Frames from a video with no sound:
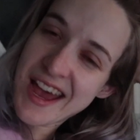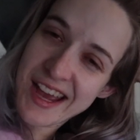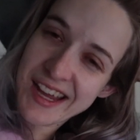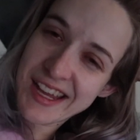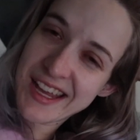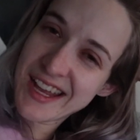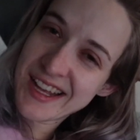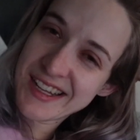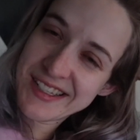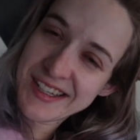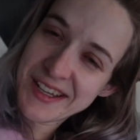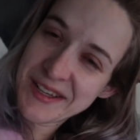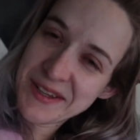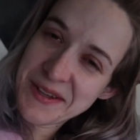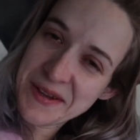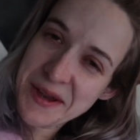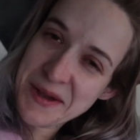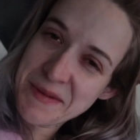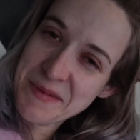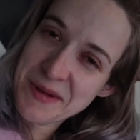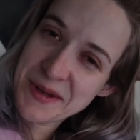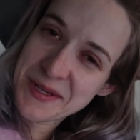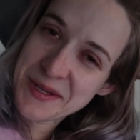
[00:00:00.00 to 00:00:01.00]
I can't tell you
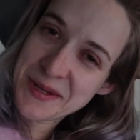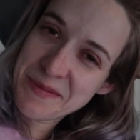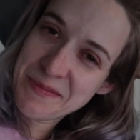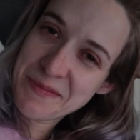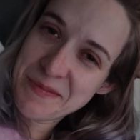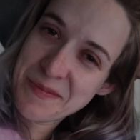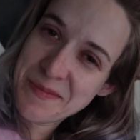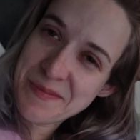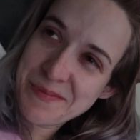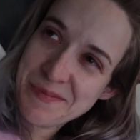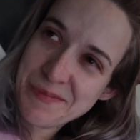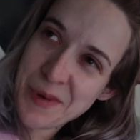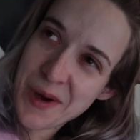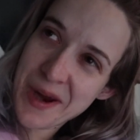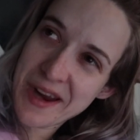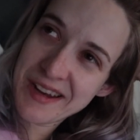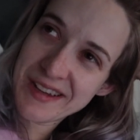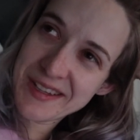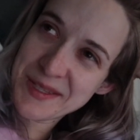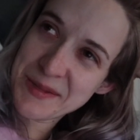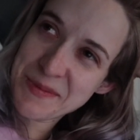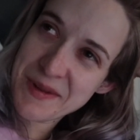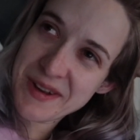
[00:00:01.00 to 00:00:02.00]
how much it
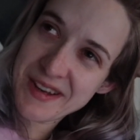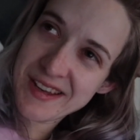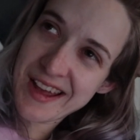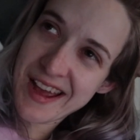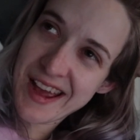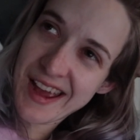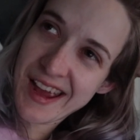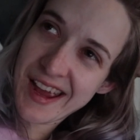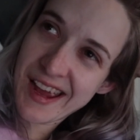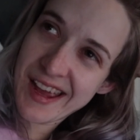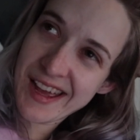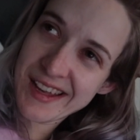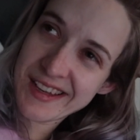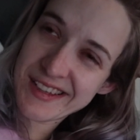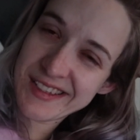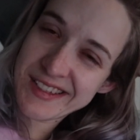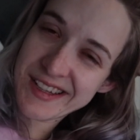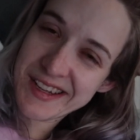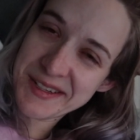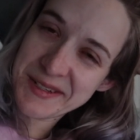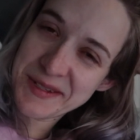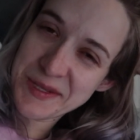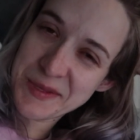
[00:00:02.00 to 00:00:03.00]
brightens my day and
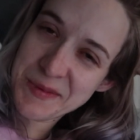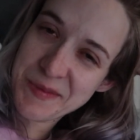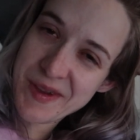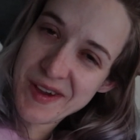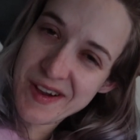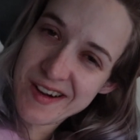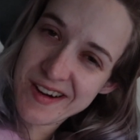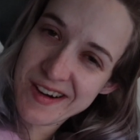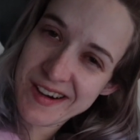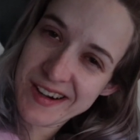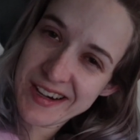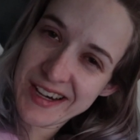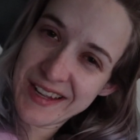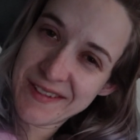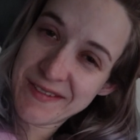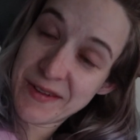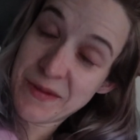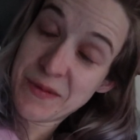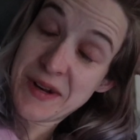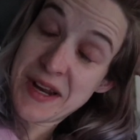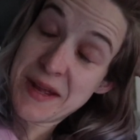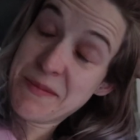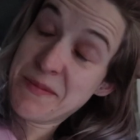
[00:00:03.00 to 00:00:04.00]
touches my heart
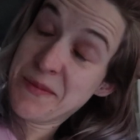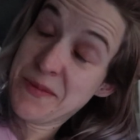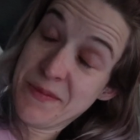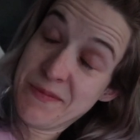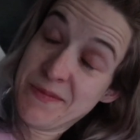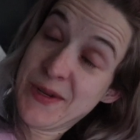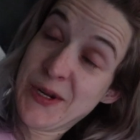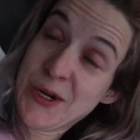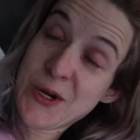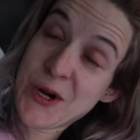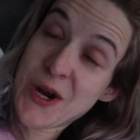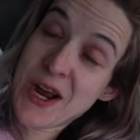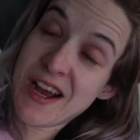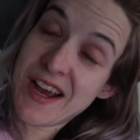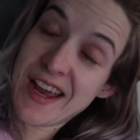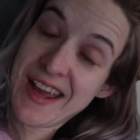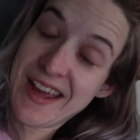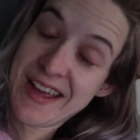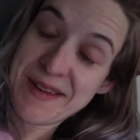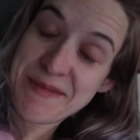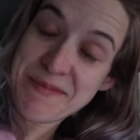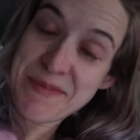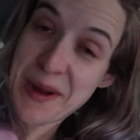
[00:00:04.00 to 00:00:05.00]
even when I'm
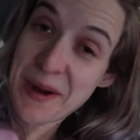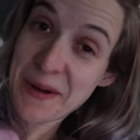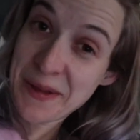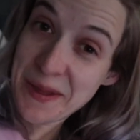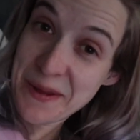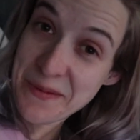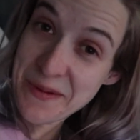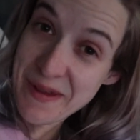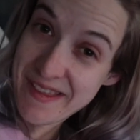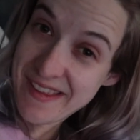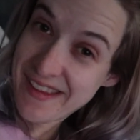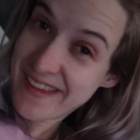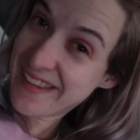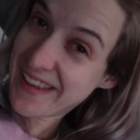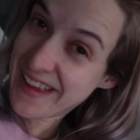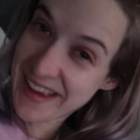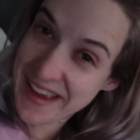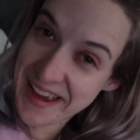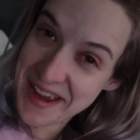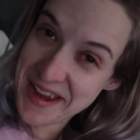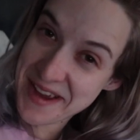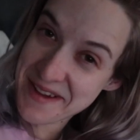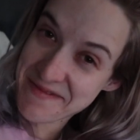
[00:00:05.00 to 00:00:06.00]
groggy and barely with it
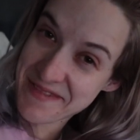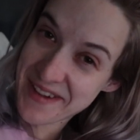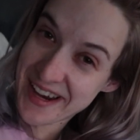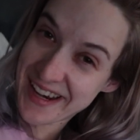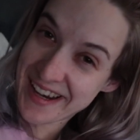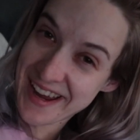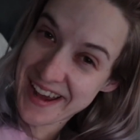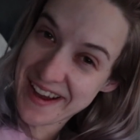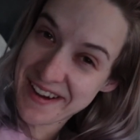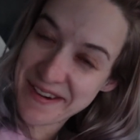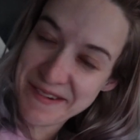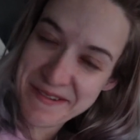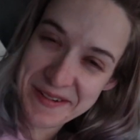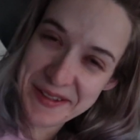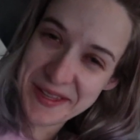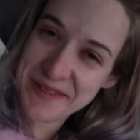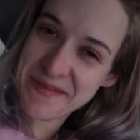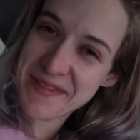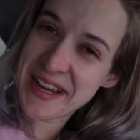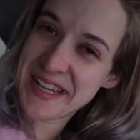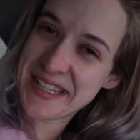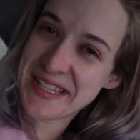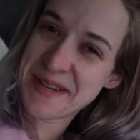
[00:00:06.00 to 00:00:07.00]
like I am right now. It
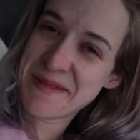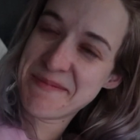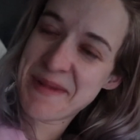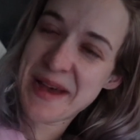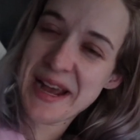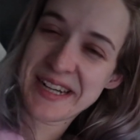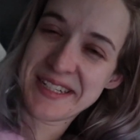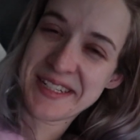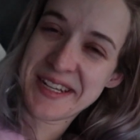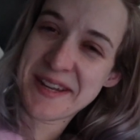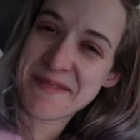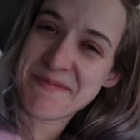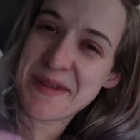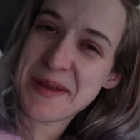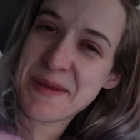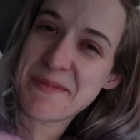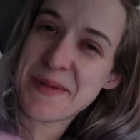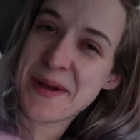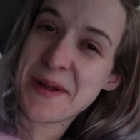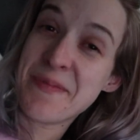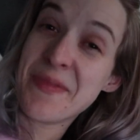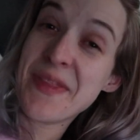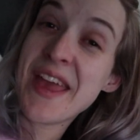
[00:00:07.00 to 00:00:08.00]
really makes an impact on me,
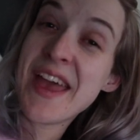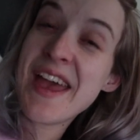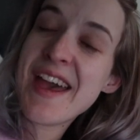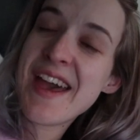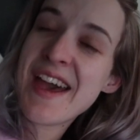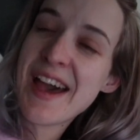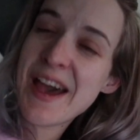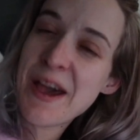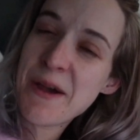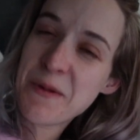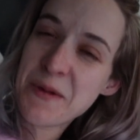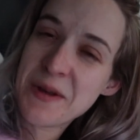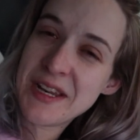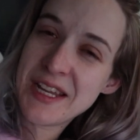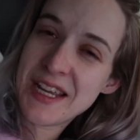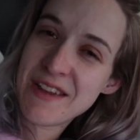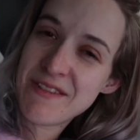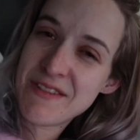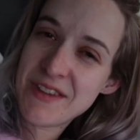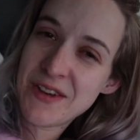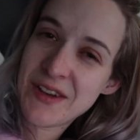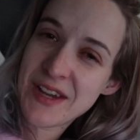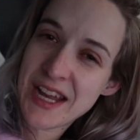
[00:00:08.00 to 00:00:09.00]
but I wanted to
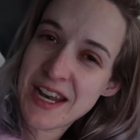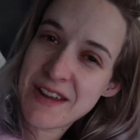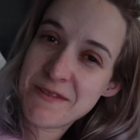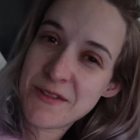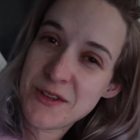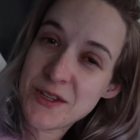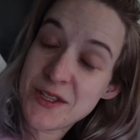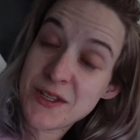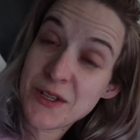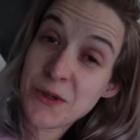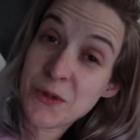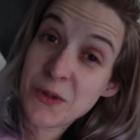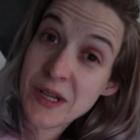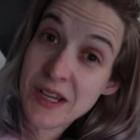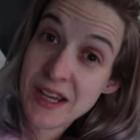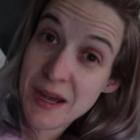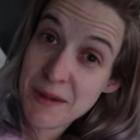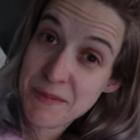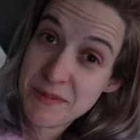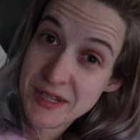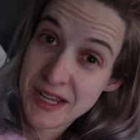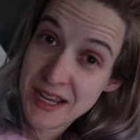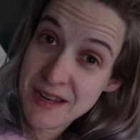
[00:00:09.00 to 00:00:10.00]
give you kind of just a quick
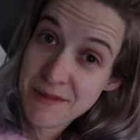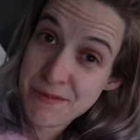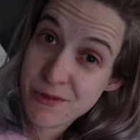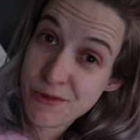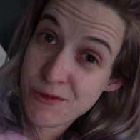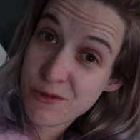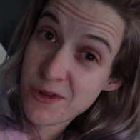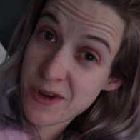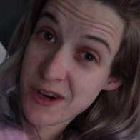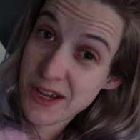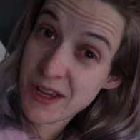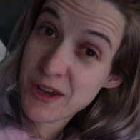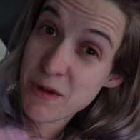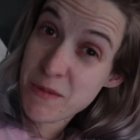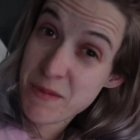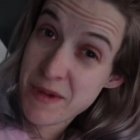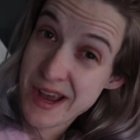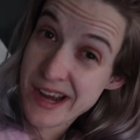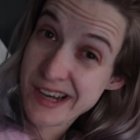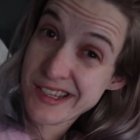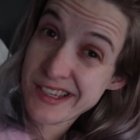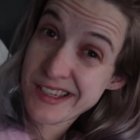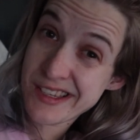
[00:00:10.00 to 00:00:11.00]
update before I go
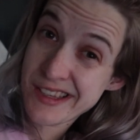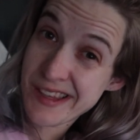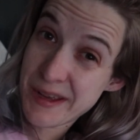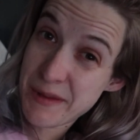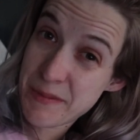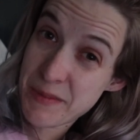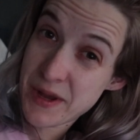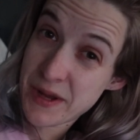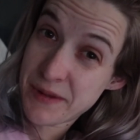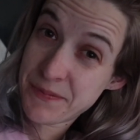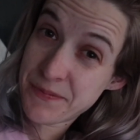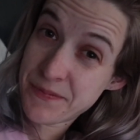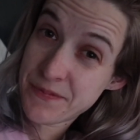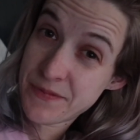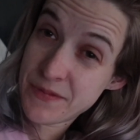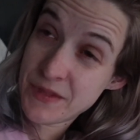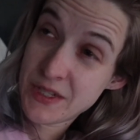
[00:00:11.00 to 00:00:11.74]
back to sleeping